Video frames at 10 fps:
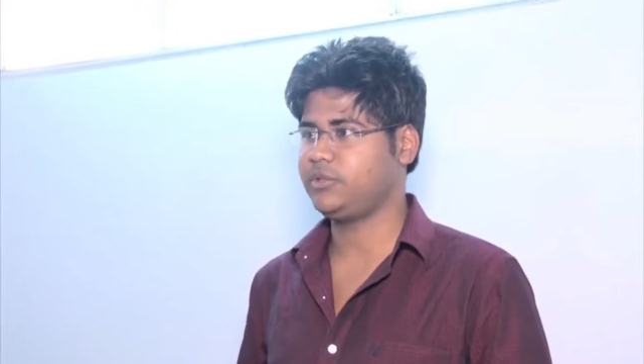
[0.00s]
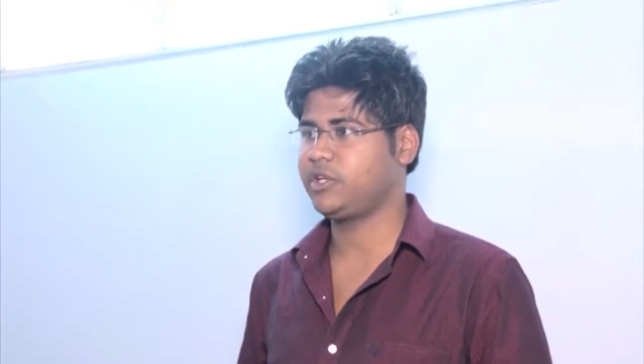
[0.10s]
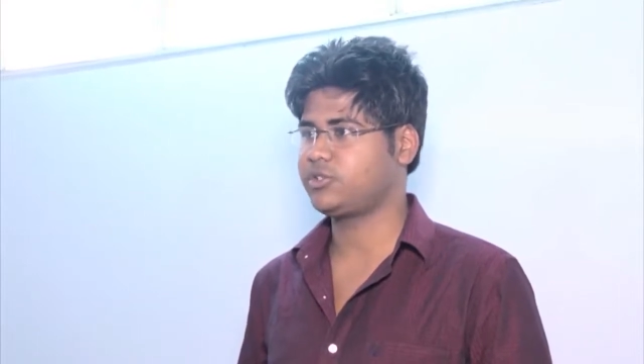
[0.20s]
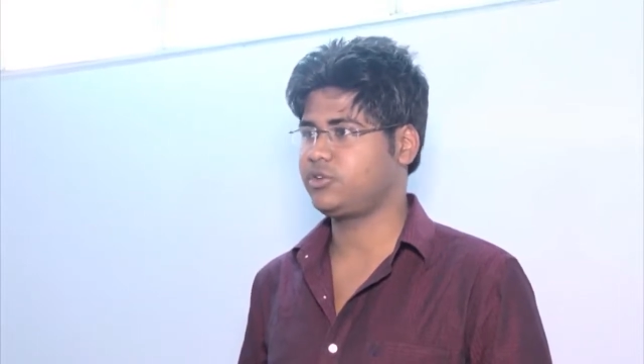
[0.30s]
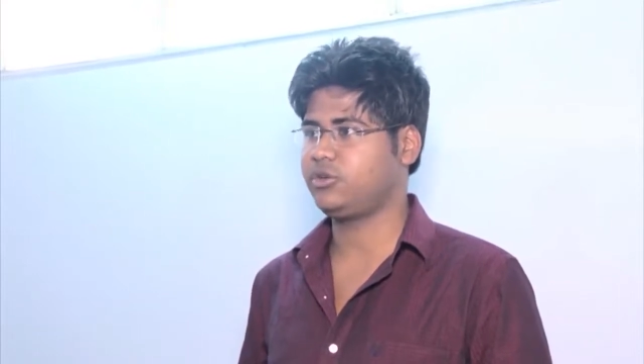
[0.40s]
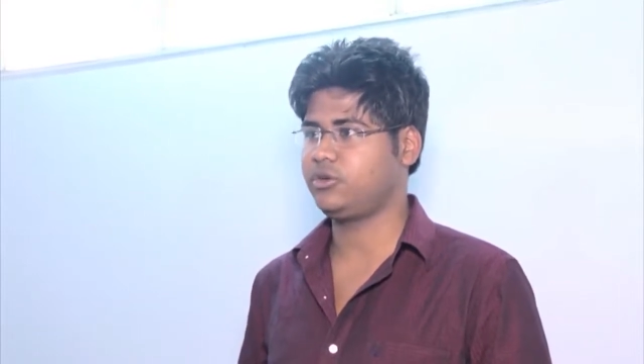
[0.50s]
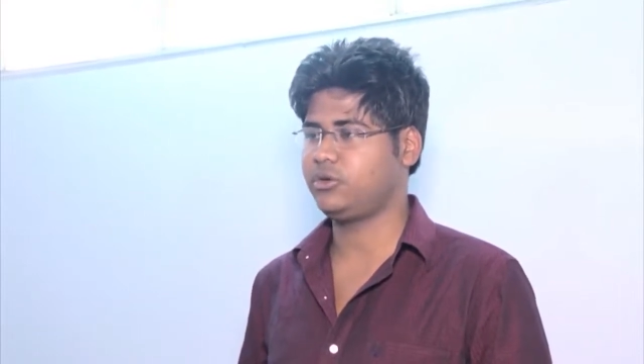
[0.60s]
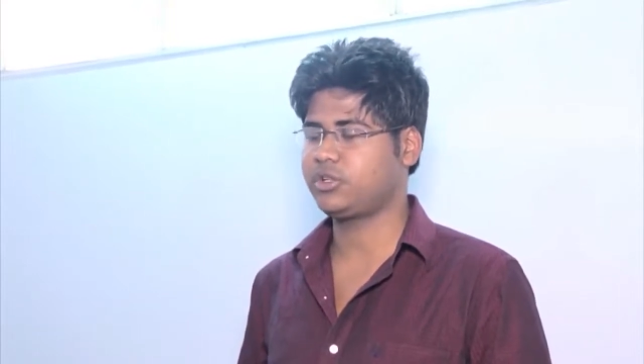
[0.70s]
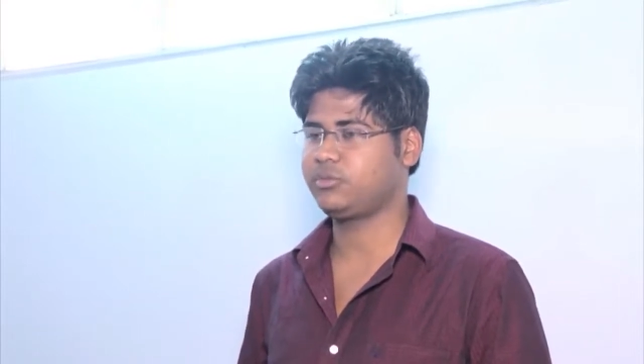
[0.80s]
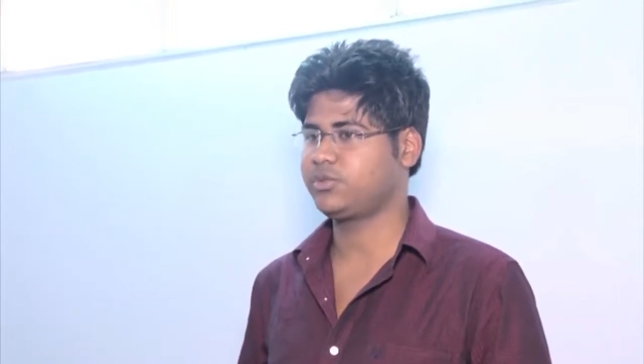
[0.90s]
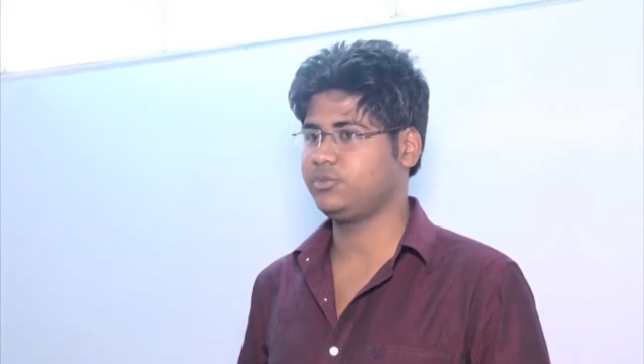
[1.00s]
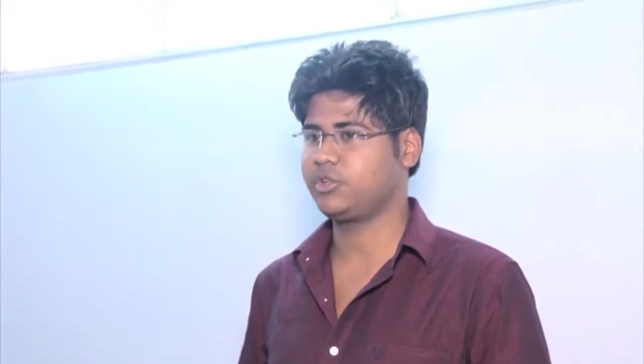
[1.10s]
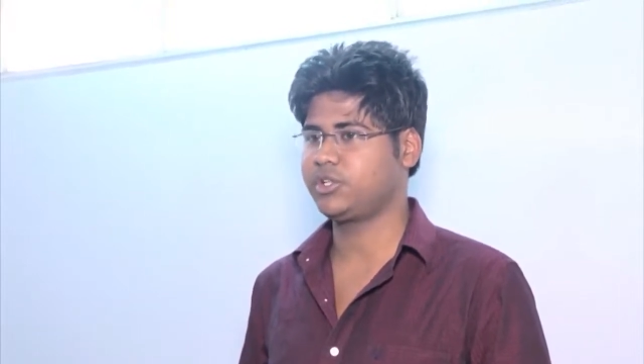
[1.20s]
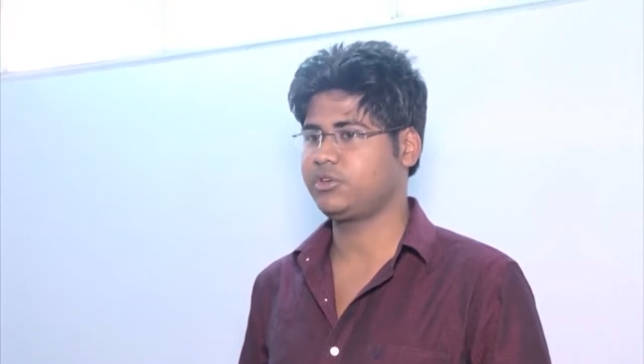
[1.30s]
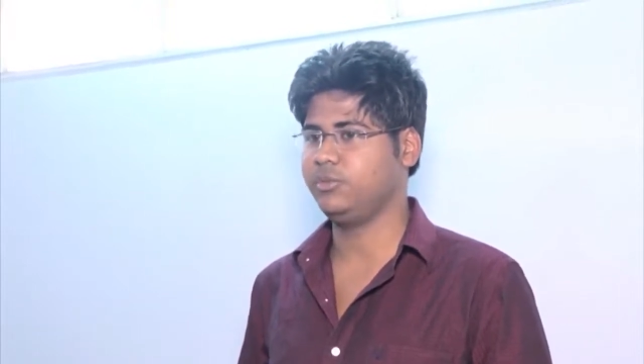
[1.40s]
There is not much
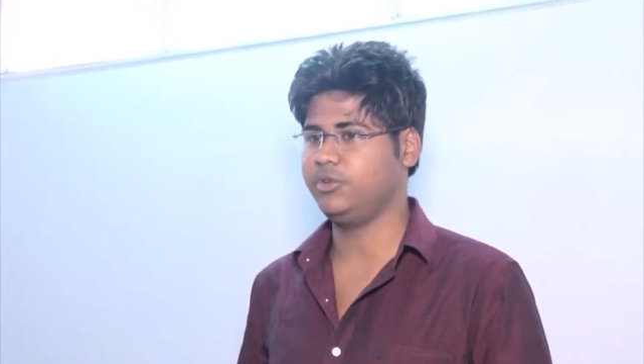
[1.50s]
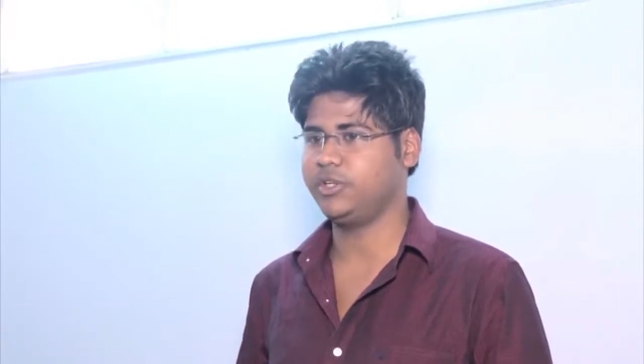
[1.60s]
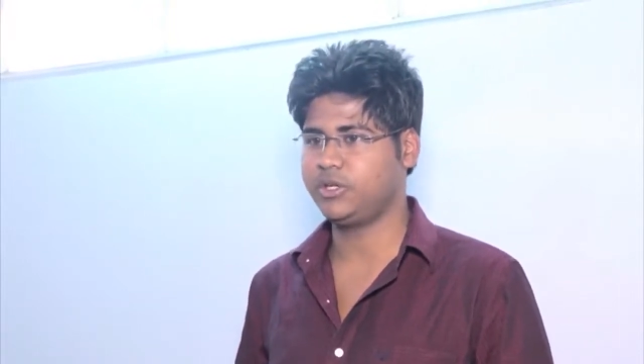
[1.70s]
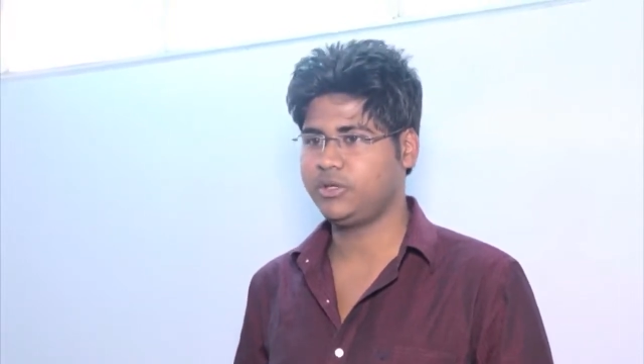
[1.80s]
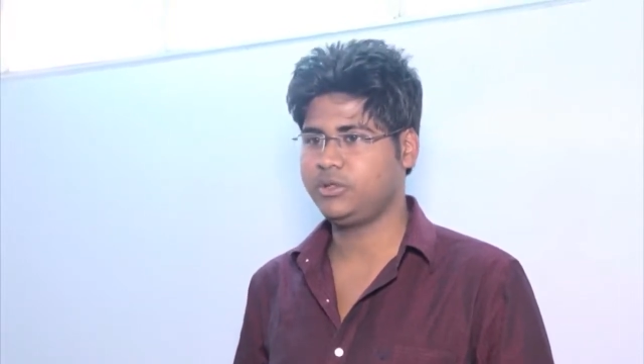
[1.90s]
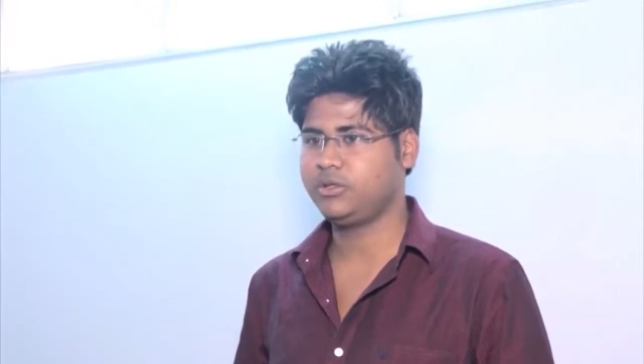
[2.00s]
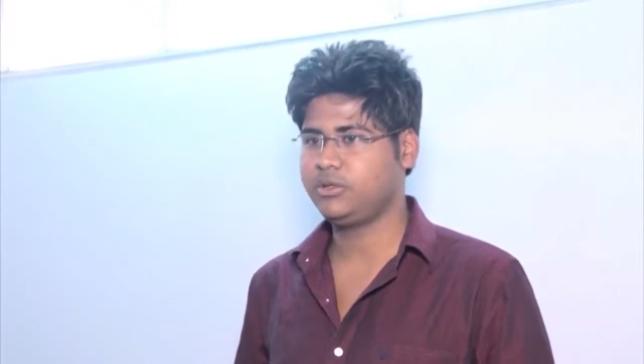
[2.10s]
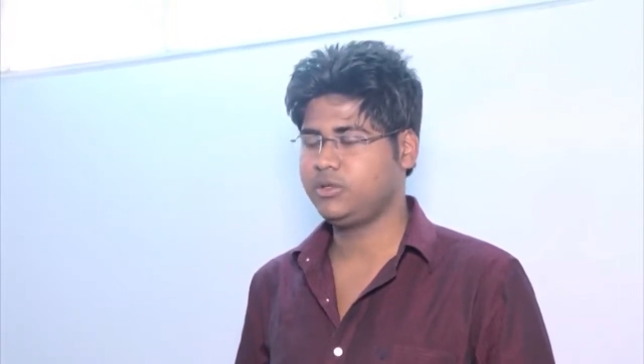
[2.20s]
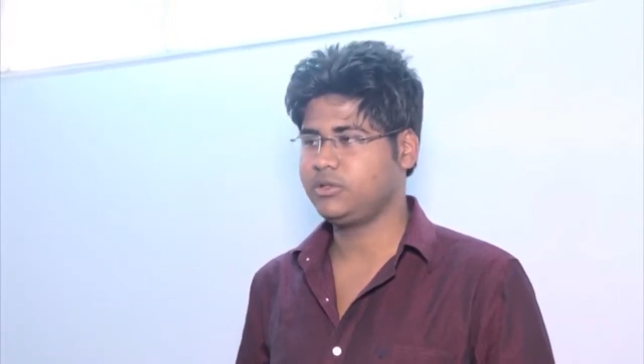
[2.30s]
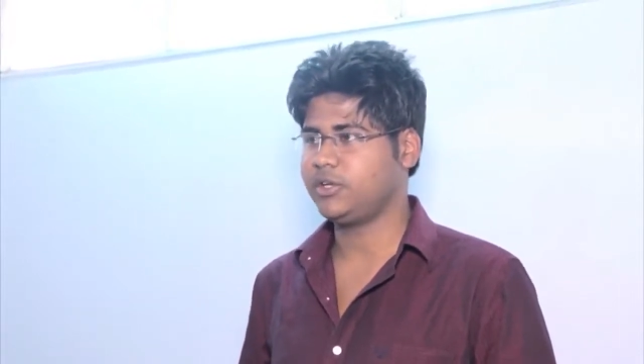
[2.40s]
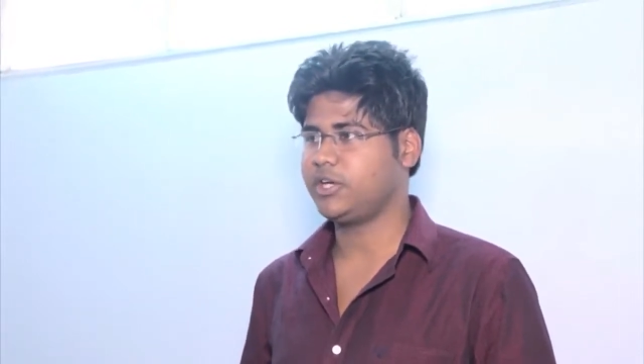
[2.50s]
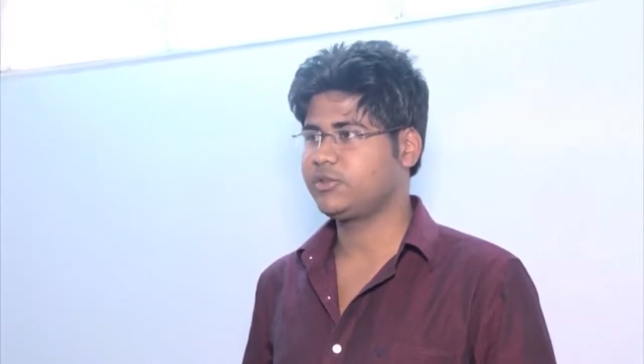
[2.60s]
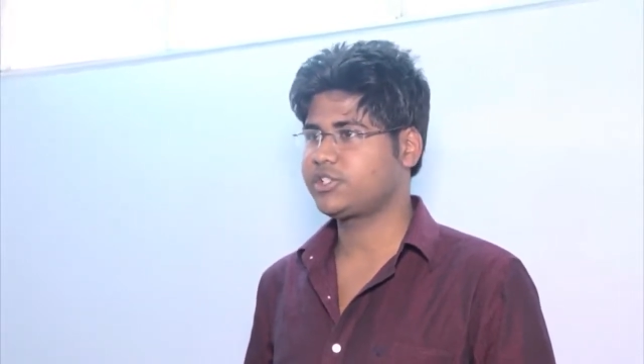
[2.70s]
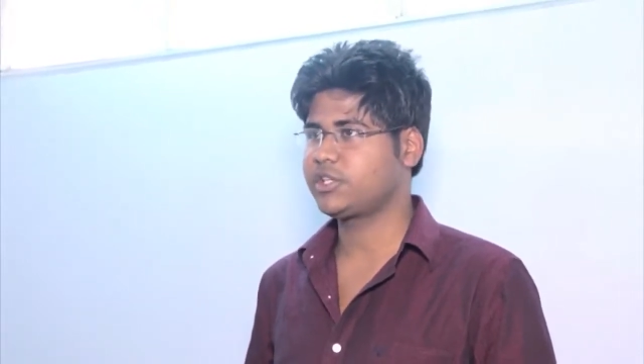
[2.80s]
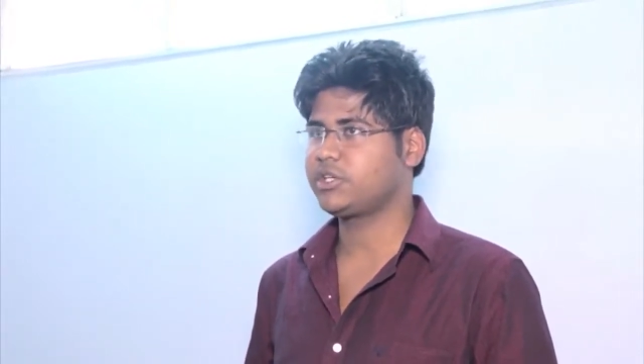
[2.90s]
books in computer. I
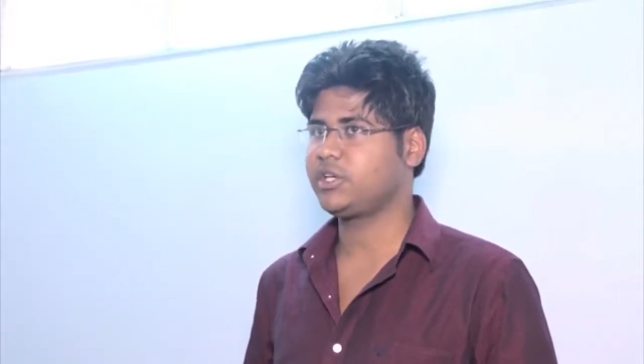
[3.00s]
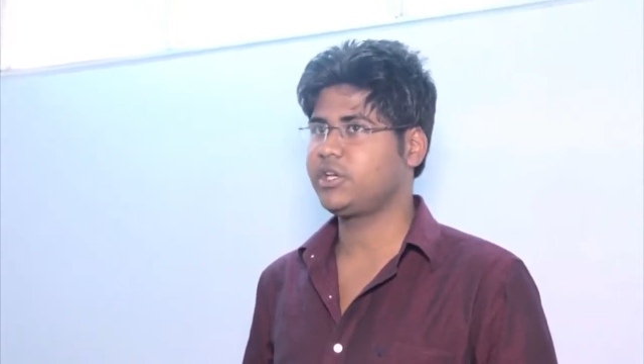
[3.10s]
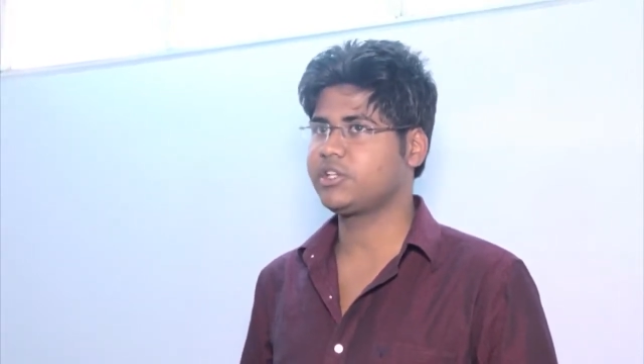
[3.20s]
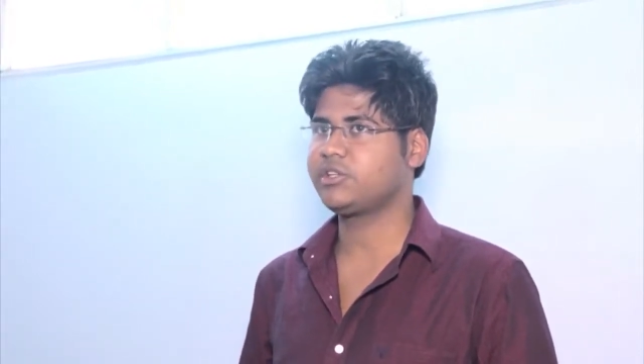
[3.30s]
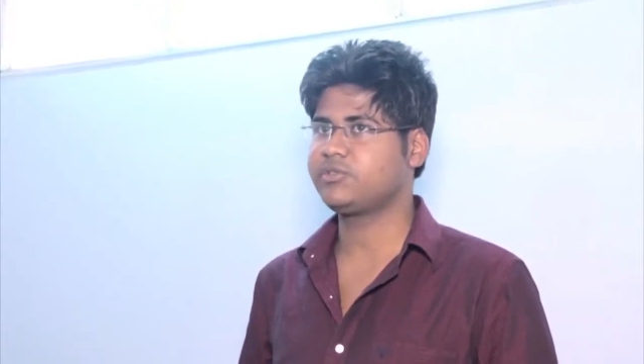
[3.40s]
would say that in case